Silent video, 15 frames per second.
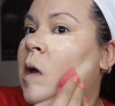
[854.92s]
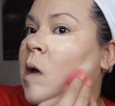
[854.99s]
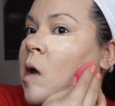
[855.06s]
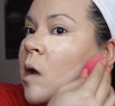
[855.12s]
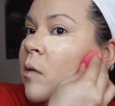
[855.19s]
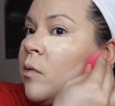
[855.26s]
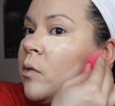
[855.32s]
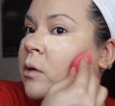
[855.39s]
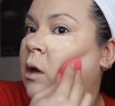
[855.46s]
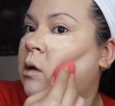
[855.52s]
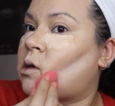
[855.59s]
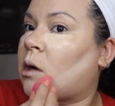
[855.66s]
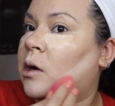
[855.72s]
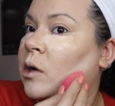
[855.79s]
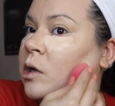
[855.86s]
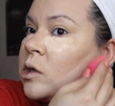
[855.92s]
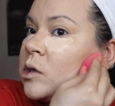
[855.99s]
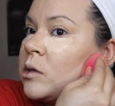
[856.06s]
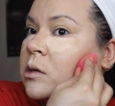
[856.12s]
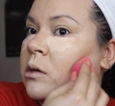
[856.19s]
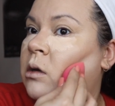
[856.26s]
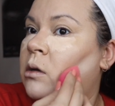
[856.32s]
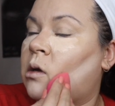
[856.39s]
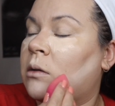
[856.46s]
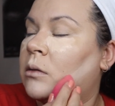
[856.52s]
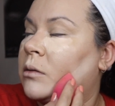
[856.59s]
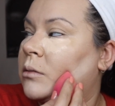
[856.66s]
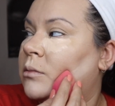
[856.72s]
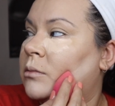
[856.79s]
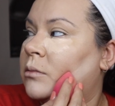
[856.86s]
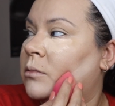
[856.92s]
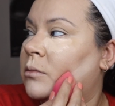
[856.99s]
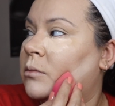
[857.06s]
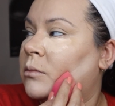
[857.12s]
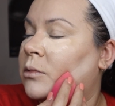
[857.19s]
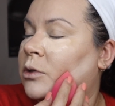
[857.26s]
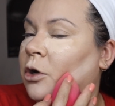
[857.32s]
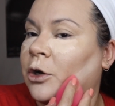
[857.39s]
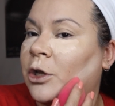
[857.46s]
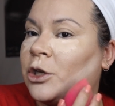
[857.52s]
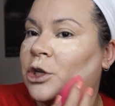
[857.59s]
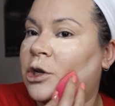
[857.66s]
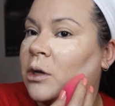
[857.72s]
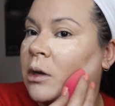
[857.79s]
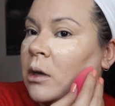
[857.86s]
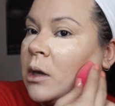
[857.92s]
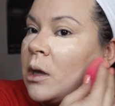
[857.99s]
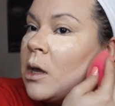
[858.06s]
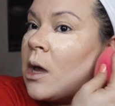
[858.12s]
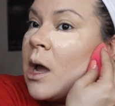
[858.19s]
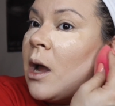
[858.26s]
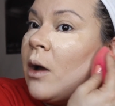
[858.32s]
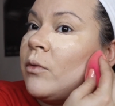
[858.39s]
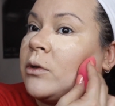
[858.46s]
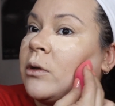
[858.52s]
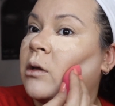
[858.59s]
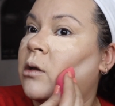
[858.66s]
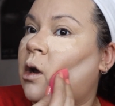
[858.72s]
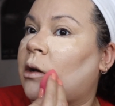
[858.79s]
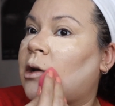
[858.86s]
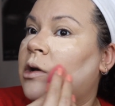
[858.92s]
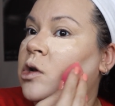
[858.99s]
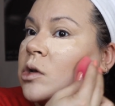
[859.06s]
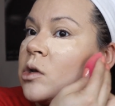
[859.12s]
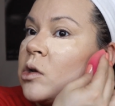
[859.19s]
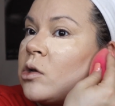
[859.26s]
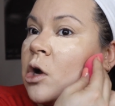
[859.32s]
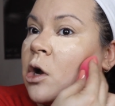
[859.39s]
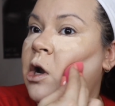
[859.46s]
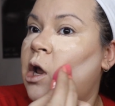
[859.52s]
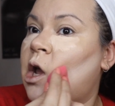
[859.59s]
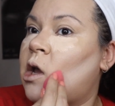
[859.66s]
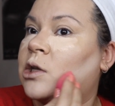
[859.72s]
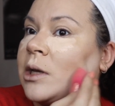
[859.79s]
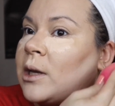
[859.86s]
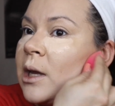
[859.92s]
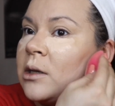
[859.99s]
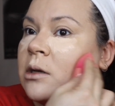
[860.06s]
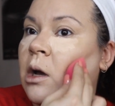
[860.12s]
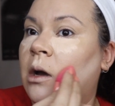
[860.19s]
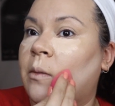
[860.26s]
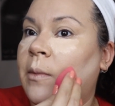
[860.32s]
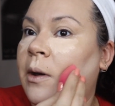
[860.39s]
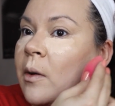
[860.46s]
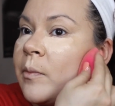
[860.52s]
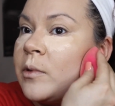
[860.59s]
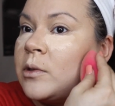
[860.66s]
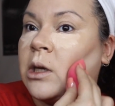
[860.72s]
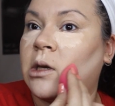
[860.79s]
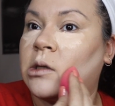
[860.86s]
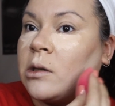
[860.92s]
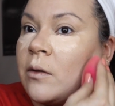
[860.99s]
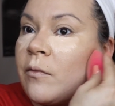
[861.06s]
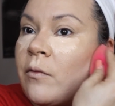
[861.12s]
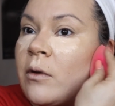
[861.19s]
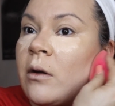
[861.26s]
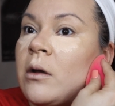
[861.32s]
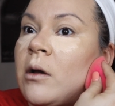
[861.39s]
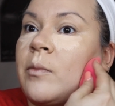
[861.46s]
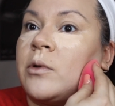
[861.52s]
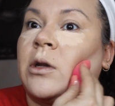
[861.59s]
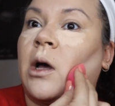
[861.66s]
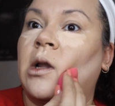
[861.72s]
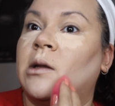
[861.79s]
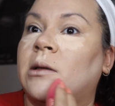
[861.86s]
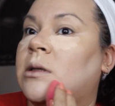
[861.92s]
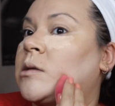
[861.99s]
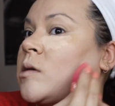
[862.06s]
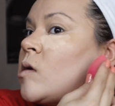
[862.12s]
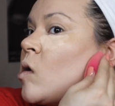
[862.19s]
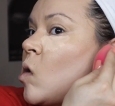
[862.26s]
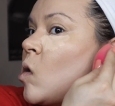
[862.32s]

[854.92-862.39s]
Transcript: I will not tarnish. I will not tarnish. I can't talk. My reputation for a couple dollars.